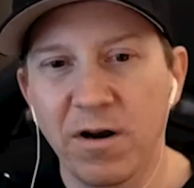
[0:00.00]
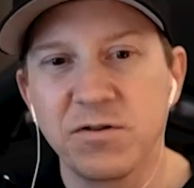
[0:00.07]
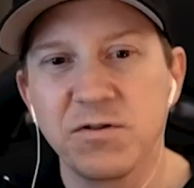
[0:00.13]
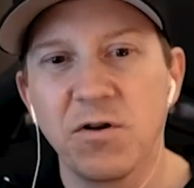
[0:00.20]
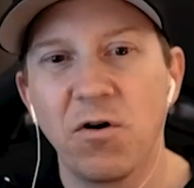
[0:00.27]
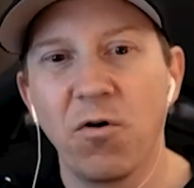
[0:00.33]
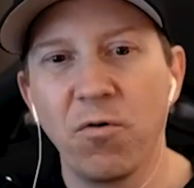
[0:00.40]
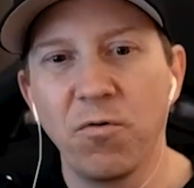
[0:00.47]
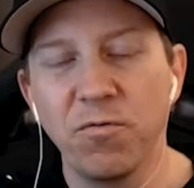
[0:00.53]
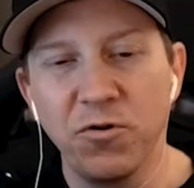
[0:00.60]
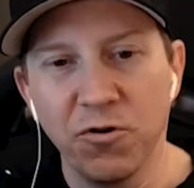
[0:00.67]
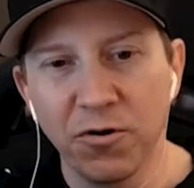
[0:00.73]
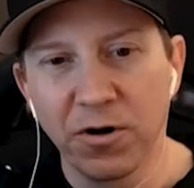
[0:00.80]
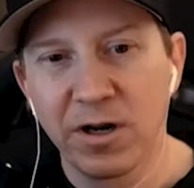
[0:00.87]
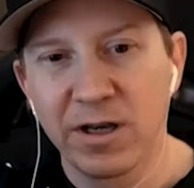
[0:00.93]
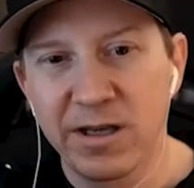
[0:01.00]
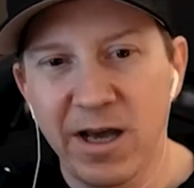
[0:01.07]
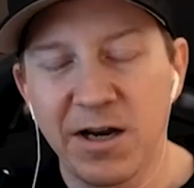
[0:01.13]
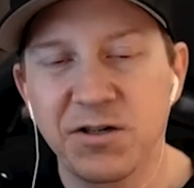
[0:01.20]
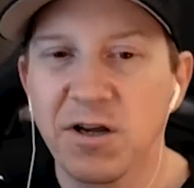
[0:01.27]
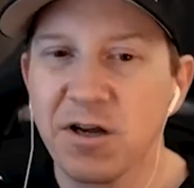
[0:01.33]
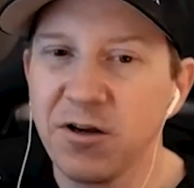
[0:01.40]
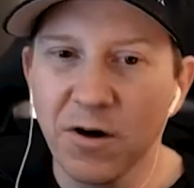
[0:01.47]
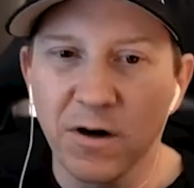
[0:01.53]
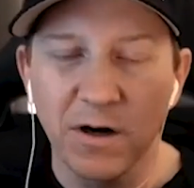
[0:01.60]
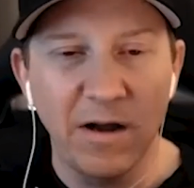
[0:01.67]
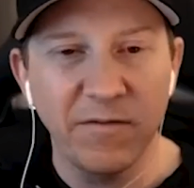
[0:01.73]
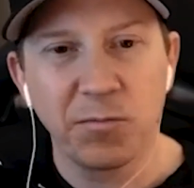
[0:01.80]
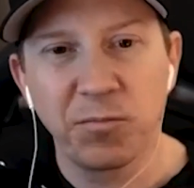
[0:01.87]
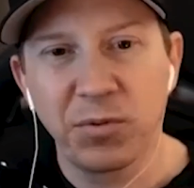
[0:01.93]
on its own, you're going to catch that. You're not
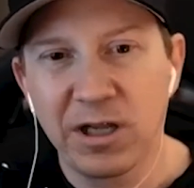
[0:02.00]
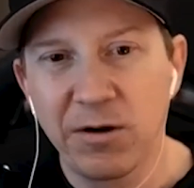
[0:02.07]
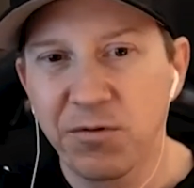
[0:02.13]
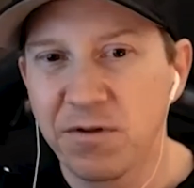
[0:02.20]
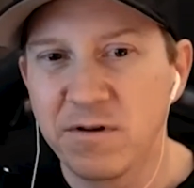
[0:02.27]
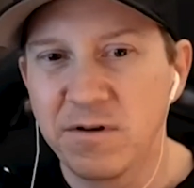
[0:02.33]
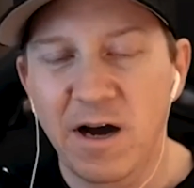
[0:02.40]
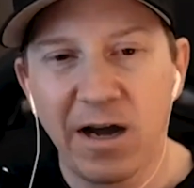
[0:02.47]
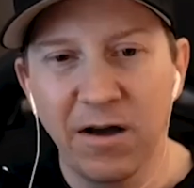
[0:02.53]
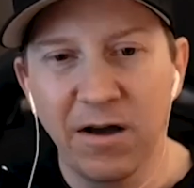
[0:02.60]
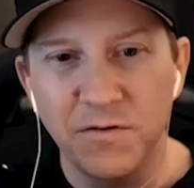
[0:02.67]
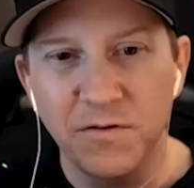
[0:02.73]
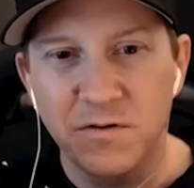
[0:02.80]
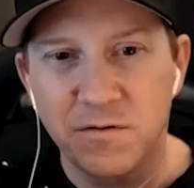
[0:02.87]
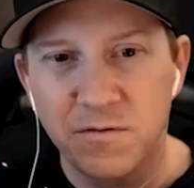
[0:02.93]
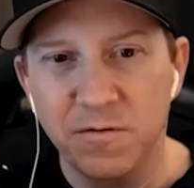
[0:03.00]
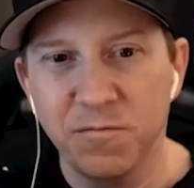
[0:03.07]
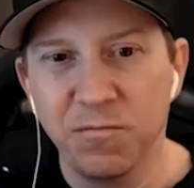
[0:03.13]
going to have to play with the dials.